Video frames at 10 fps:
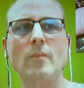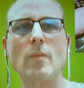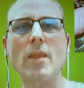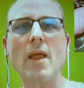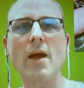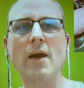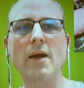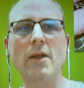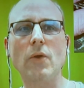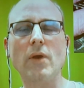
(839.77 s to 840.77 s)
uh,
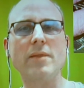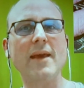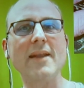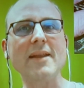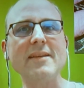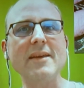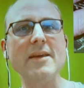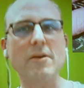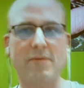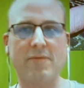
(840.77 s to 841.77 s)
look at the LED
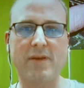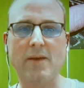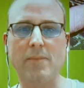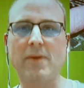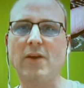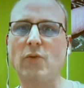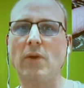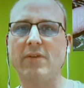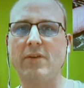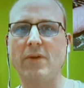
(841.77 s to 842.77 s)
of the Amiga
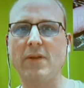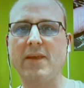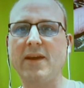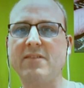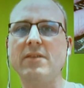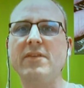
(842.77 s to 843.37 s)
1200, the activity